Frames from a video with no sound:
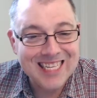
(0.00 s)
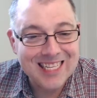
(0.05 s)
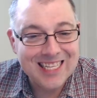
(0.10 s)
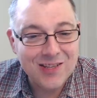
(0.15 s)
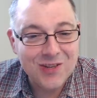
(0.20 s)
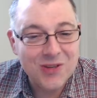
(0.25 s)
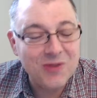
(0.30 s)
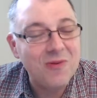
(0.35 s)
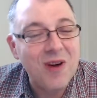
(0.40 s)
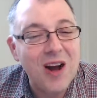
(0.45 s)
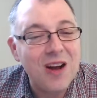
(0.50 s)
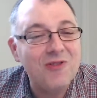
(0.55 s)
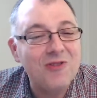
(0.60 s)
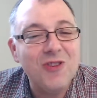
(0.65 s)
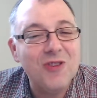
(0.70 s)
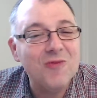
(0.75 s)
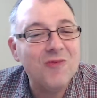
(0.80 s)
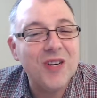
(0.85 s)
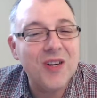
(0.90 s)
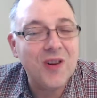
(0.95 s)
Too
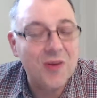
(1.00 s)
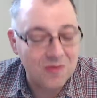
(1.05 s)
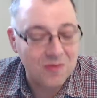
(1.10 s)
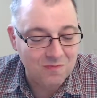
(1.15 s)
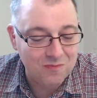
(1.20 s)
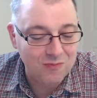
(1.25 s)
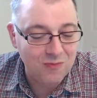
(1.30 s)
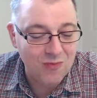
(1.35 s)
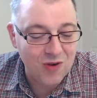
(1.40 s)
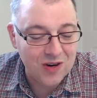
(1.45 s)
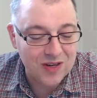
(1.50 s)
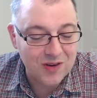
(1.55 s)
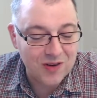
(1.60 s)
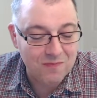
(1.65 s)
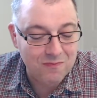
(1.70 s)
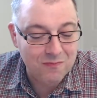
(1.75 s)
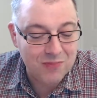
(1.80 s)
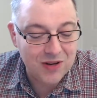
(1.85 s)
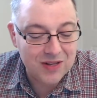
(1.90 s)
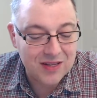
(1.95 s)
often we don't want to
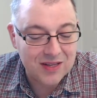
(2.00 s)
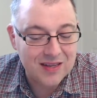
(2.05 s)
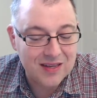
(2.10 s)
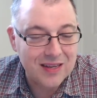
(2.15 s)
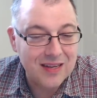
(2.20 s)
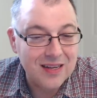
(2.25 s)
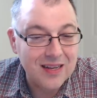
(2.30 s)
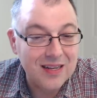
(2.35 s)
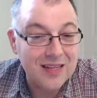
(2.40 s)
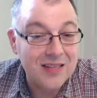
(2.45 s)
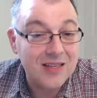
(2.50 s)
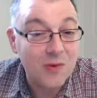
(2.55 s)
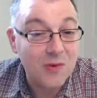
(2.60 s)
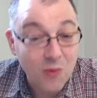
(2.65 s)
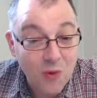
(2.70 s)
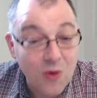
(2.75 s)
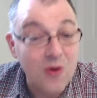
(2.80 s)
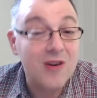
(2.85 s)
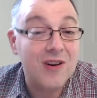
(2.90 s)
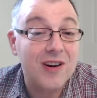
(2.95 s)
put the
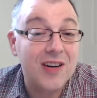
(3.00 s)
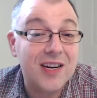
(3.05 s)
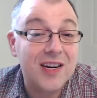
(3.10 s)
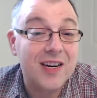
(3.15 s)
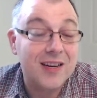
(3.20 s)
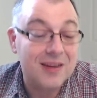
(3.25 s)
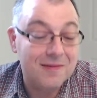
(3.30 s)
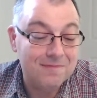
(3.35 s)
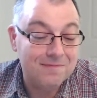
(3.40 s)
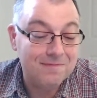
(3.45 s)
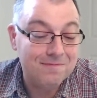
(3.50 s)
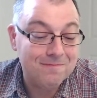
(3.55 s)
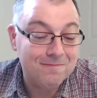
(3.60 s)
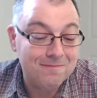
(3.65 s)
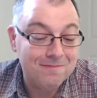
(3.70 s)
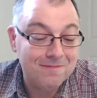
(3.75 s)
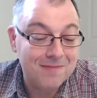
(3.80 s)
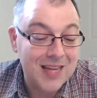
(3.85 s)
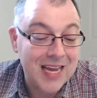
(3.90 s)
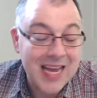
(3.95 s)
work
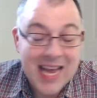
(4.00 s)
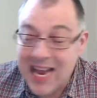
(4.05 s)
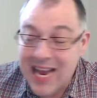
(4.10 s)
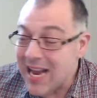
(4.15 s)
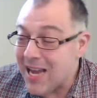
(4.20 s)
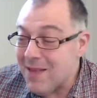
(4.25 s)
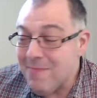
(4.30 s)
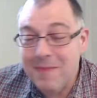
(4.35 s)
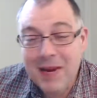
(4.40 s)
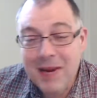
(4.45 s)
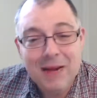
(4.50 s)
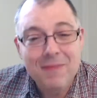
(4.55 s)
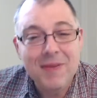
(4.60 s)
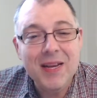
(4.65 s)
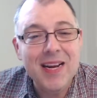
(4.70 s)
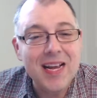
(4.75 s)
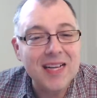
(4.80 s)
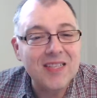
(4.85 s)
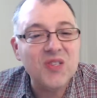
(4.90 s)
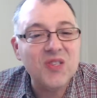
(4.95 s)
and maybe
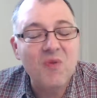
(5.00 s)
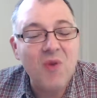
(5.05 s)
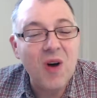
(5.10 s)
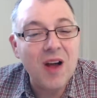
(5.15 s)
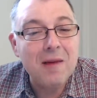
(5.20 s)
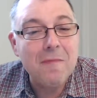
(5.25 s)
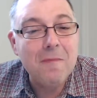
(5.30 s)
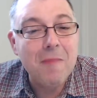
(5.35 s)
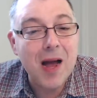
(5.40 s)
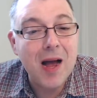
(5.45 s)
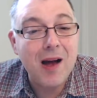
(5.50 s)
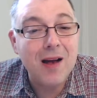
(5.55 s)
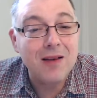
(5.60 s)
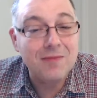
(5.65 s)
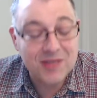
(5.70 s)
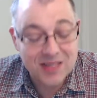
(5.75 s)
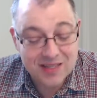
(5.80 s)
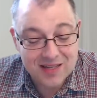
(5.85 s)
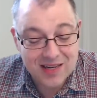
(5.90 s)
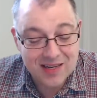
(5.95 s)
that's why Palm
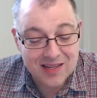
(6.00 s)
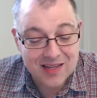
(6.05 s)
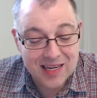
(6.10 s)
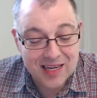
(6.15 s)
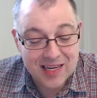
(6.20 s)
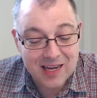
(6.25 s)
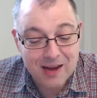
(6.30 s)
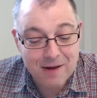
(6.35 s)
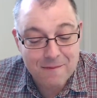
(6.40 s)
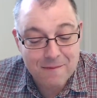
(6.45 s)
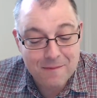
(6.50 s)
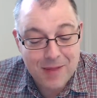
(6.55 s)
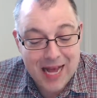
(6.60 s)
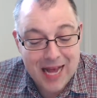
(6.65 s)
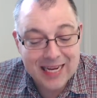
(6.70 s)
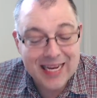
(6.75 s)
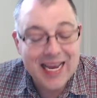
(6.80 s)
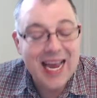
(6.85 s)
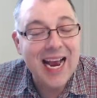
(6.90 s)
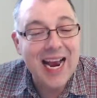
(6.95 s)
Sunday come
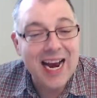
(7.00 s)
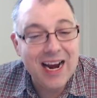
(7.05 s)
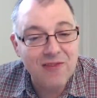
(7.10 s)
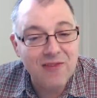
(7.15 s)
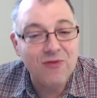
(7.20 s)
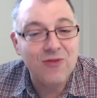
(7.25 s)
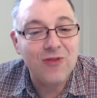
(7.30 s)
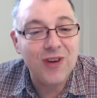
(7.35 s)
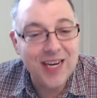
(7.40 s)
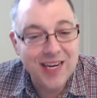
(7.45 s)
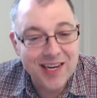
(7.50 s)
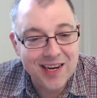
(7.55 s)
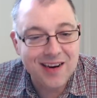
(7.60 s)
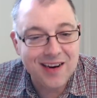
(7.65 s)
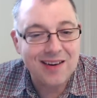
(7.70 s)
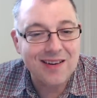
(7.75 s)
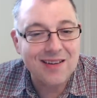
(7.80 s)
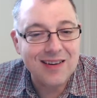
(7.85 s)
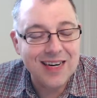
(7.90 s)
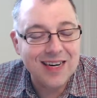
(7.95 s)
back every
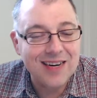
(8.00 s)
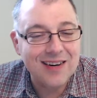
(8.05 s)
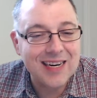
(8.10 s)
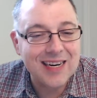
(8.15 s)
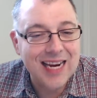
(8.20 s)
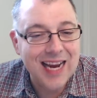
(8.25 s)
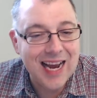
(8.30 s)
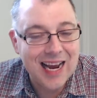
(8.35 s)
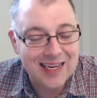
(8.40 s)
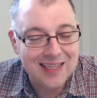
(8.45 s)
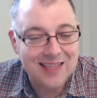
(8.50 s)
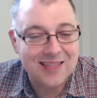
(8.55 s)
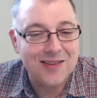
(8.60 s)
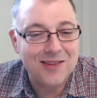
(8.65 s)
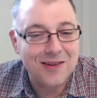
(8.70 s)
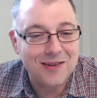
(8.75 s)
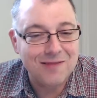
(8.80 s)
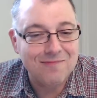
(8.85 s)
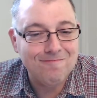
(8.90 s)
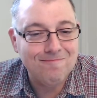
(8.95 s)
year in a
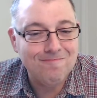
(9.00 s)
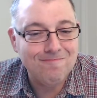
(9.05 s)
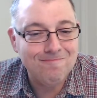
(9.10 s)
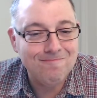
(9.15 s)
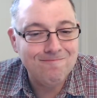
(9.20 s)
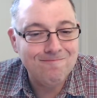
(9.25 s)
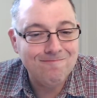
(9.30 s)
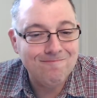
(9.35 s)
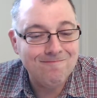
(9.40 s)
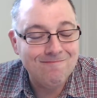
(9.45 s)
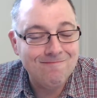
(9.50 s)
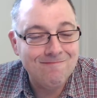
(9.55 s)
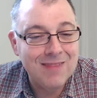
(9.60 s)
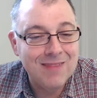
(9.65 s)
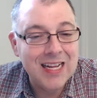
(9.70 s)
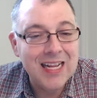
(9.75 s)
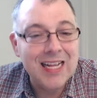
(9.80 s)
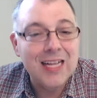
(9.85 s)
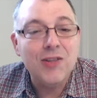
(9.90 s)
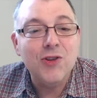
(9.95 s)
calendar.
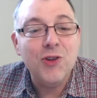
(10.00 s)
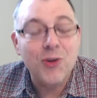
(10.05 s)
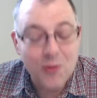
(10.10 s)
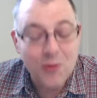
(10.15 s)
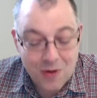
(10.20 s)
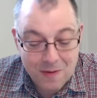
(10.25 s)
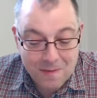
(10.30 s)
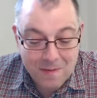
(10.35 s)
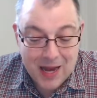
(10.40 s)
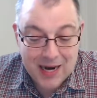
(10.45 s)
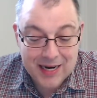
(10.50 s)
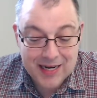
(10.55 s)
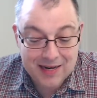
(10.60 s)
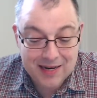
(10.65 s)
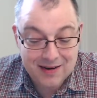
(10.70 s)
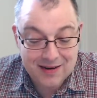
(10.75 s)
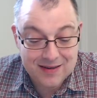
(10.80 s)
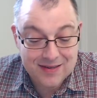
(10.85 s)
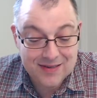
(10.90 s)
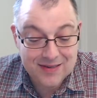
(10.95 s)
To remind
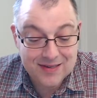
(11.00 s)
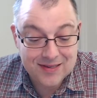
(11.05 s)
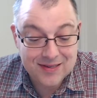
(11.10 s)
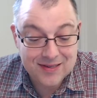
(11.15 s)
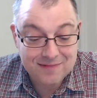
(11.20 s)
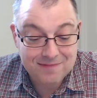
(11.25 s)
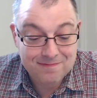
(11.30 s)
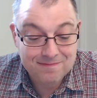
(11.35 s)
us